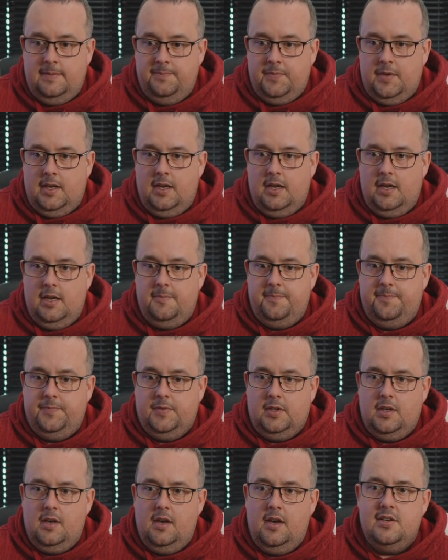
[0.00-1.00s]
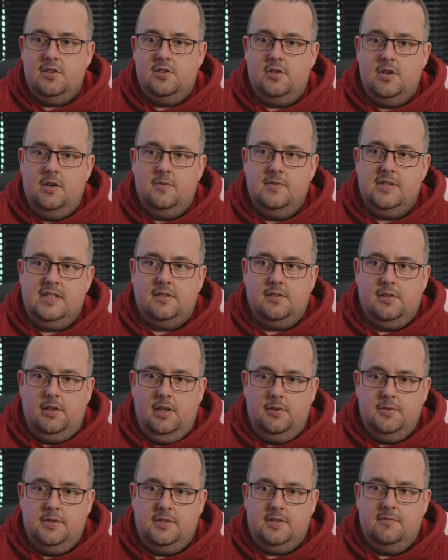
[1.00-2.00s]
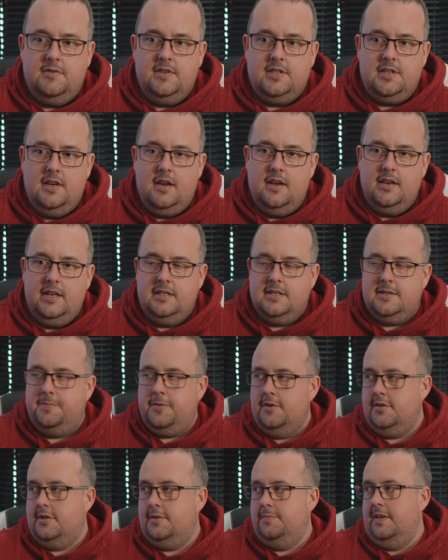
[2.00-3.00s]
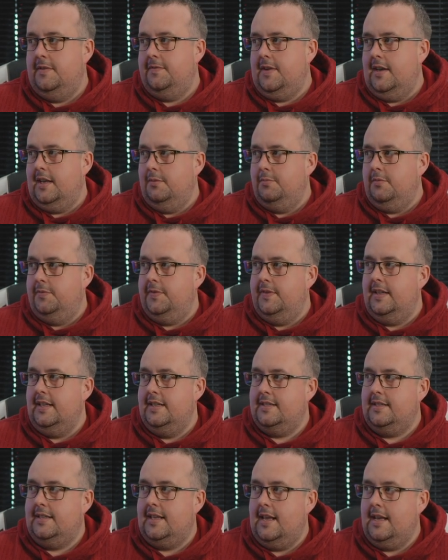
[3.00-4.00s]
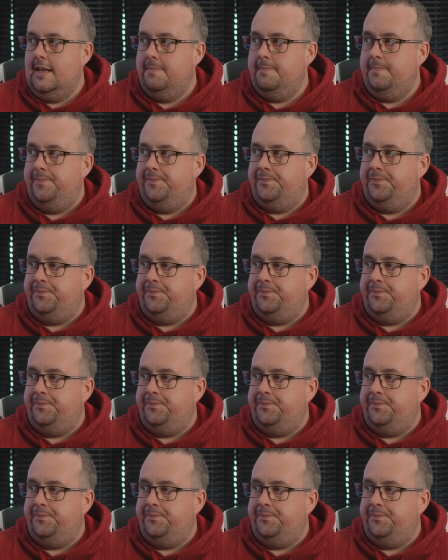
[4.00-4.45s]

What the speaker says: Curtis Jones is close to return. He's supposed to be available for this game.